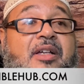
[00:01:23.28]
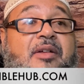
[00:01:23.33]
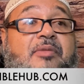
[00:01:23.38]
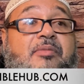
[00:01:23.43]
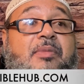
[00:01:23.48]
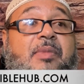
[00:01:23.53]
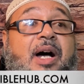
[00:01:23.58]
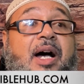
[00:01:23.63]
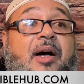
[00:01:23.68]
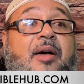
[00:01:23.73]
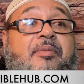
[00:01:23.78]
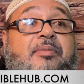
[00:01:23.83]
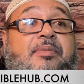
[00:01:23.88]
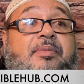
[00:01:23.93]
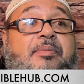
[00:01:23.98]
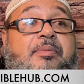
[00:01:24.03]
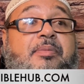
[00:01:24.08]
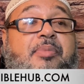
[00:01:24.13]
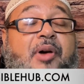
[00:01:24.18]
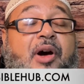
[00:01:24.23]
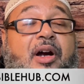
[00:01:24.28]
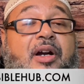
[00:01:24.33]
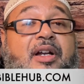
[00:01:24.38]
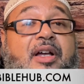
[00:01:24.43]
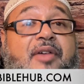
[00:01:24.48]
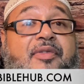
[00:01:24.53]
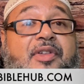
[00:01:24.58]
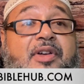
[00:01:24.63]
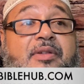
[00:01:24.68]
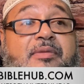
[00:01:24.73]
part
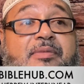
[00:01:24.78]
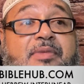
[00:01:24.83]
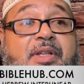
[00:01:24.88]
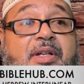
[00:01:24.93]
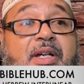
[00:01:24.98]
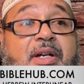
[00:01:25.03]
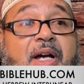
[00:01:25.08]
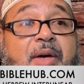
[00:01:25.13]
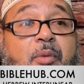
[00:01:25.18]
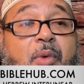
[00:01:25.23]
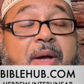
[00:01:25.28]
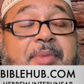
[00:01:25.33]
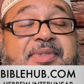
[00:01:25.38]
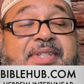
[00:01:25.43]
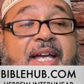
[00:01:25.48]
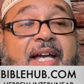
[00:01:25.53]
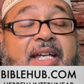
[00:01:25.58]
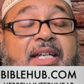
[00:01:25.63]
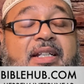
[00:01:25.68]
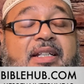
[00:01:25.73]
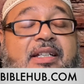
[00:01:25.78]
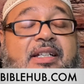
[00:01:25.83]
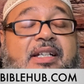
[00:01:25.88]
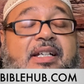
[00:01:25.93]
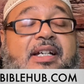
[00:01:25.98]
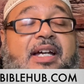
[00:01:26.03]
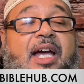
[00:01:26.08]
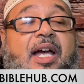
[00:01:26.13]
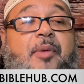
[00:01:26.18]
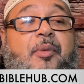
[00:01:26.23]
of the website.
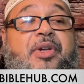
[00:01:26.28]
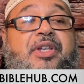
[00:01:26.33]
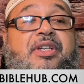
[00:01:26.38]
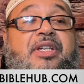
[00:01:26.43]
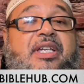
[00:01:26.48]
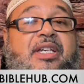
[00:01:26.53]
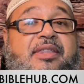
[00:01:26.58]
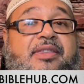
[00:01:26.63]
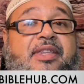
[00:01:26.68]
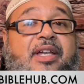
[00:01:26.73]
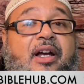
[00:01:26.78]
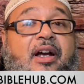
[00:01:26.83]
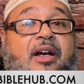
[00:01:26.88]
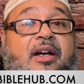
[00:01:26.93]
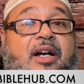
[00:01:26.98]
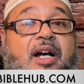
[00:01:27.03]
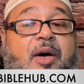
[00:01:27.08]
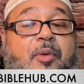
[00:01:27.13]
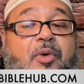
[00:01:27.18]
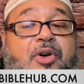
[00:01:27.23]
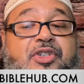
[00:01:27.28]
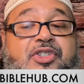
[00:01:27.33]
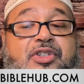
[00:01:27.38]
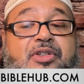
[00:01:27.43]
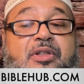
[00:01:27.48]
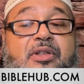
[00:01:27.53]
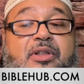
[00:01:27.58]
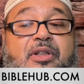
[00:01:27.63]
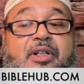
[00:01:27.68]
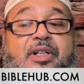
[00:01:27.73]
And when you get there, I want you
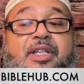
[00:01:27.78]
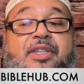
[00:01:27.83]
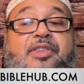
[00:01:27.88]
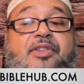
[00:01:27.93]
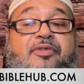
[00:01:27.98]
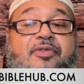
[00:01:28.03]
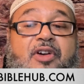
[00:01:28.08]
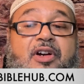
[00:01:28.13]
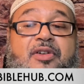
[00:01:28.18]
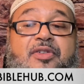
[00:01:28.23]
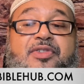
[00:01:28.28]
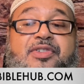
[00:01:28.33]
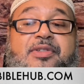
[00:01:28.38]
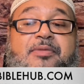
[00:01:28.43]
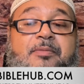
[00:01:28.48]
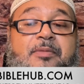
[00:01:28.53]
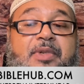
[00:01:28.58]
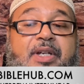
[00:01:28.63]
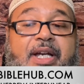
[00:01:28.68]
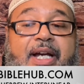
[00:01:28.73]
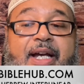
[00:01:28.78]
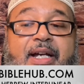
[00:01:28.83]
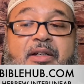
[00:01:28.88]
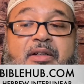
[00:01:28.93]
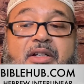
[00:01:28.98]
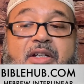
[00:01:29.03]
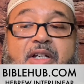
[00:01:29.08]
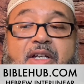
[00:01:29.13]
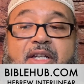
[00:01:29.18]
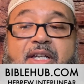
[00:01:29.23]
to look at the verse, okay?
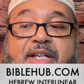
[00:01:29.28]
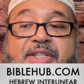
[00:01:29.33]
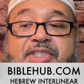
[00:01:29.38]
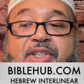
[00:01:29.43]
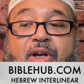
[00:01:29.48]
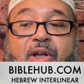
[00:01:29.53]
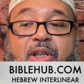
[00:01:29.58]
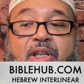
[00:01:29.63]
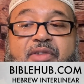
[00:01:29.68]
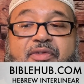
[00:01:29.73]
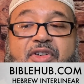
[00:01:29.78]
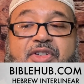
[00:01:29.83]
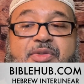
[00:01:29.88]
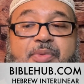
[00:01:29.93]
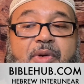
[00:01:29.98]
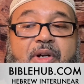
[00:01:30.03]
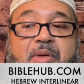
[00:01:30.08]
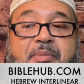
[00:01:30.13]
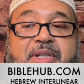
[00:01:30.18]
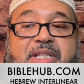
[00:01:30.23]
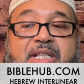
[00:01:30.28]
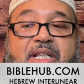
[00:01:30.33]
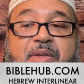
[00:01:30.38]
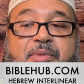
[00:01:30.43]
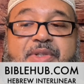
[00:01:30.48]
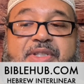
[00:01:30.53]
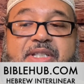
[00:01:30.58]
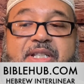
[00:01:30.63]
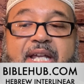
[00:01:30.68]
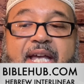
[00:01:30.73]
That's the only verse we're going to be dealing
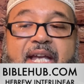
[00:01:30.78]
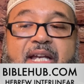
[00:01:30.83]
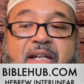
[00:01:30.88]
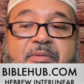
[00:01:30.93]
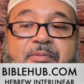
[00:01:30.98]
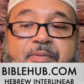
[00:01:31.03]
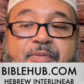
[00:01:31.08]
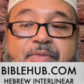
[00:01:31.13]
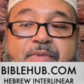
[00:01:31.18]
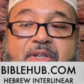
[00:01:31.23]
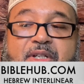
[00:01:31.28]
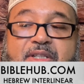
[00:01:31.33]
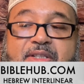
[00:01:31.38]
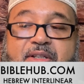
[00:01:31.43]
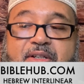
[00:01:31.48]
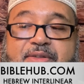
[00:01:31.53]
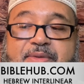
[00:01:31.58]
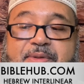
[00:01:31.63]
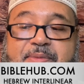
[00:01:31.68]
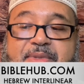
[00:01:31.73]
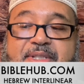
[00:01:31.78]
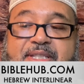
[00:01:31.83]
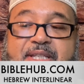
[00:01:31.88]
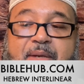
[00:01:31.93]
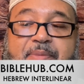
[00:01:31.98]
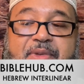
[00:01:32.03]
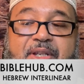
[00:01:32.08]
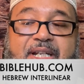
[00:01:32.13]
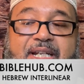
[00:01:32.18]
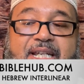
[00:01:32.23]
with today. It's going to be
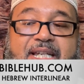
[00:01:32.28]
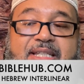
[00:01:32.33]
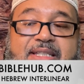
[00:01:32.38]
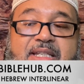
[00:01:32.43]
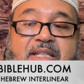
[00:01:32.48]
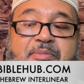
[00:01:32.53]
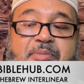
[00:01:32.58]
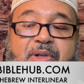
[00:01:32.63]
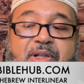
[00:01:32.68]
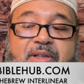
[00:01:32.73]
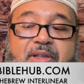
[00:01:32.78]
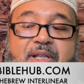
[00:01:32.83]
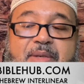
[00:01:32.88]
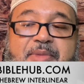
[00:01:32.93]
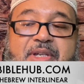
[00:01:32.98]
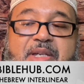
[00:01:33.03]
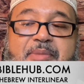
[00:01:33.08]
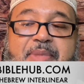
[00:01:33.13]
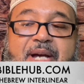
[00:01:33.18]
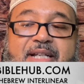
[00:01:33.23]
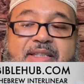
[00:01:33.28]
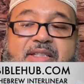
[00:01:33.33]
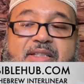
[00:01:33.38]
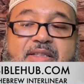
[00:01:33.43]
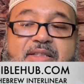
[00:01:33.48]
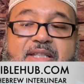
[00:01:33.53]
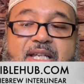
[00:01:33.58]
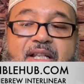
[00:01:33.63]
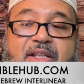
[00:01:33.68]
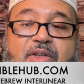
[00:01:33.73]
something and easy, but let me get back to
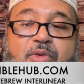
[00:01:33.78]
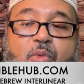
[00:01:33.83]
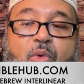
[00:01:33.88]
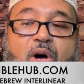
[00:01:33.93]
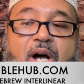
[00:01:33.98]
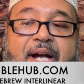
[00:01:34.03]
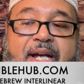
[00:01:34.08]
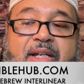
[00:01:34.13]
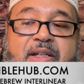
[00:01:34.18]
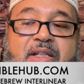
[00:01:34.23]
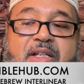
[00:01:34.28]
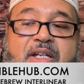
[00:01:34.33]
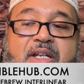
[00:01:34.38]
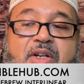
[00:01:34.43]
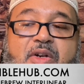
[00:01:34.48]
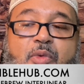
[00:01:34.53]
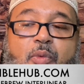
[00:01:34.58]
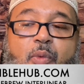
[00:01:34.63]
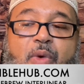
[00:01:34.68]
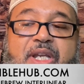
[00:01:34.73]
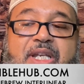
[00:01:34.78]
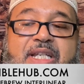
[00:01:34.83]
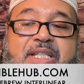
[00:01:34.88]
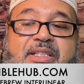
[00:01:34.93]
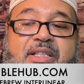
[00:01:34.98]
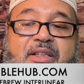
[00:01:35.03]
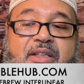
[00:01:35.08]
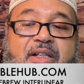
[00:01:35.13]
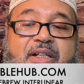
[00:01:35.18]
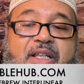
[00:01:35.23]
telling you why we need
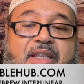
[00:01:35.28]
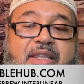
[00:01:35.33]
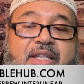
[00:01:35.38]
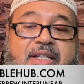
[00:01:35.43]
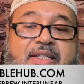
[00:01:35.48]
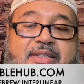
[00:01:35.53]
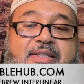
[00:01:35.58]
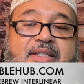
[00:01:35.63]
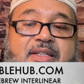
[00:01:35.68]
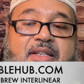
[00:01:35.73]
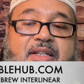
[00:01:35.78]
to look at this.